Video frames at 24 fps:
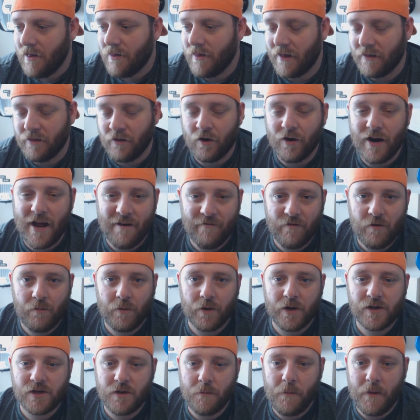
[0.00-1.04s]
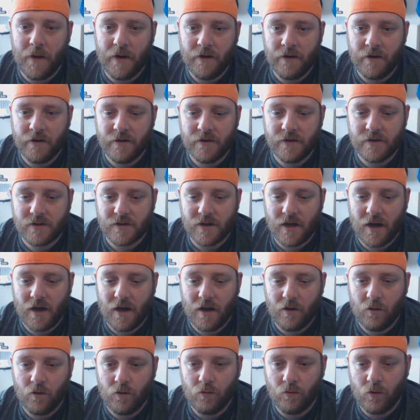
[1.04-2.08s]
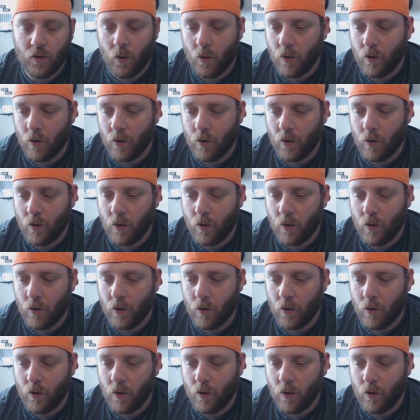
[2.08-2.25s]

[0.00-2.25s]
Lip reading: that not everybody's opinions and